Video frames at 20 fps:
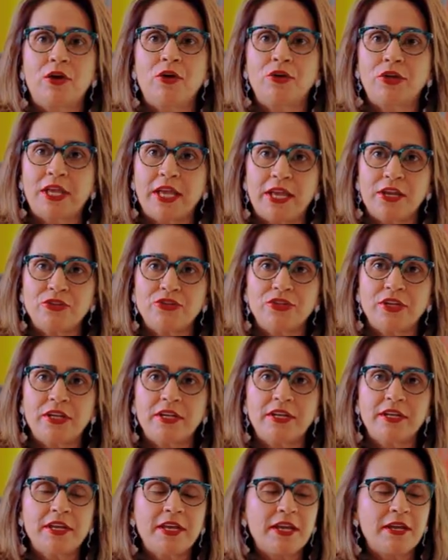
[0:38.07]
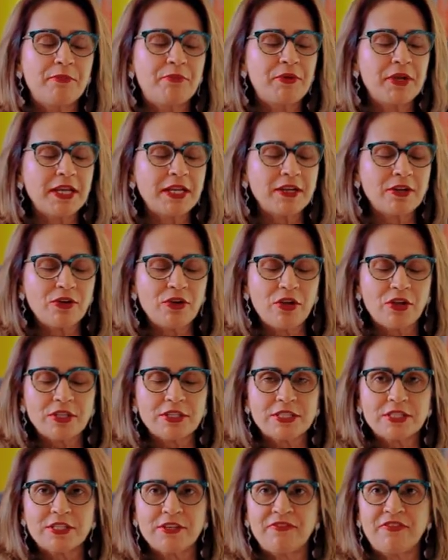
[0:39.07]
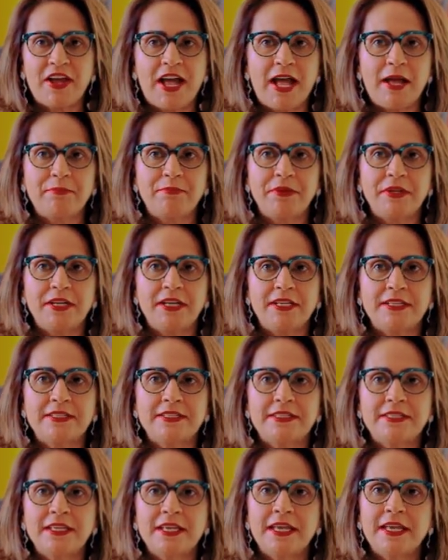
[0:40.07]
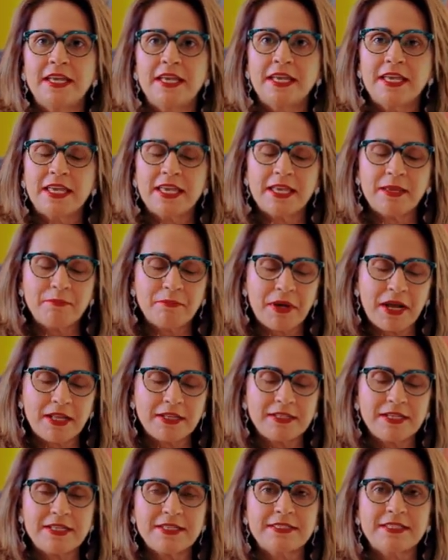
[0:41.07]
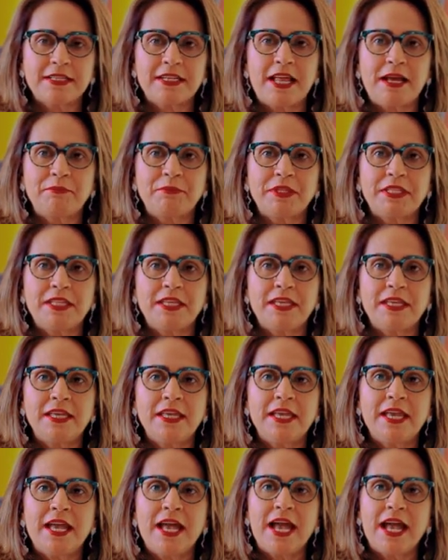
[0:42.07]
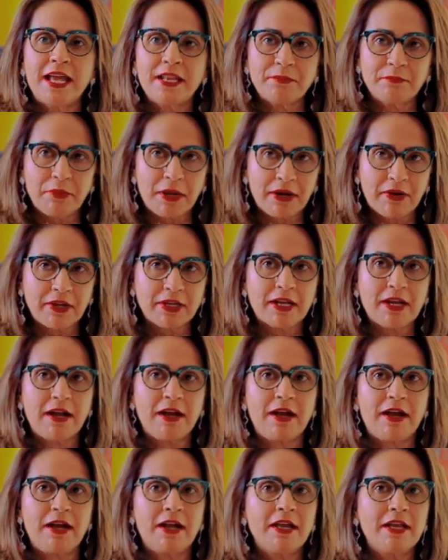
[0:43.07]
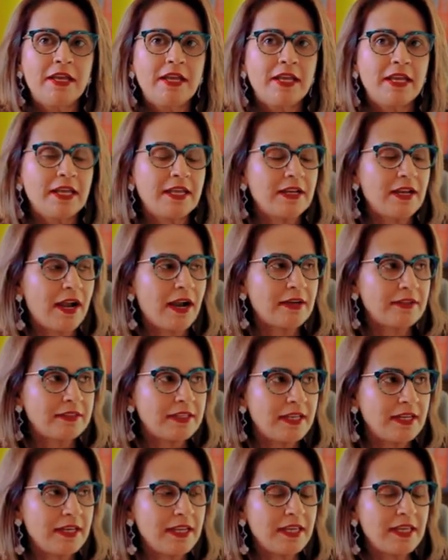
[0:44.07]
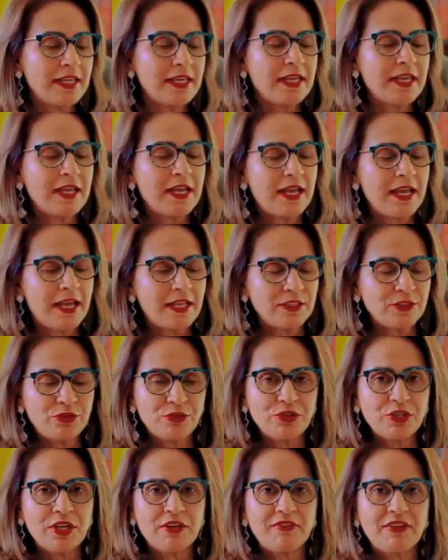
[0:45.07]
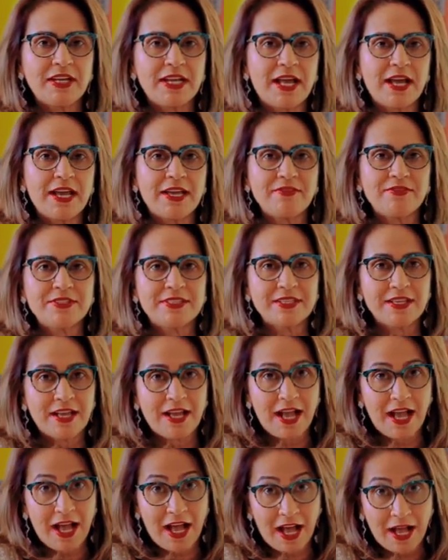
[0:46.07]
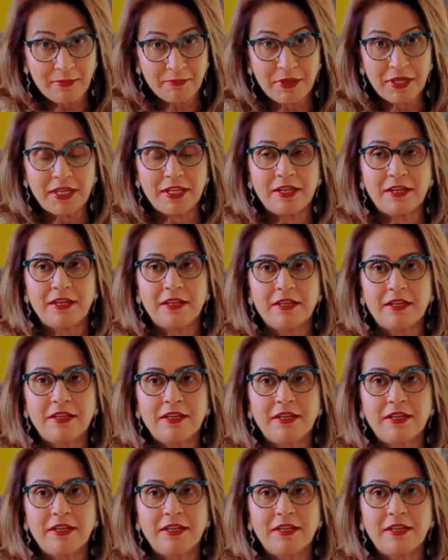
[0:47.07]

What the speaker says: occasion bring lots of happiness, iman ni salamati, and barakah in our dini and dunyavi lives. Amen.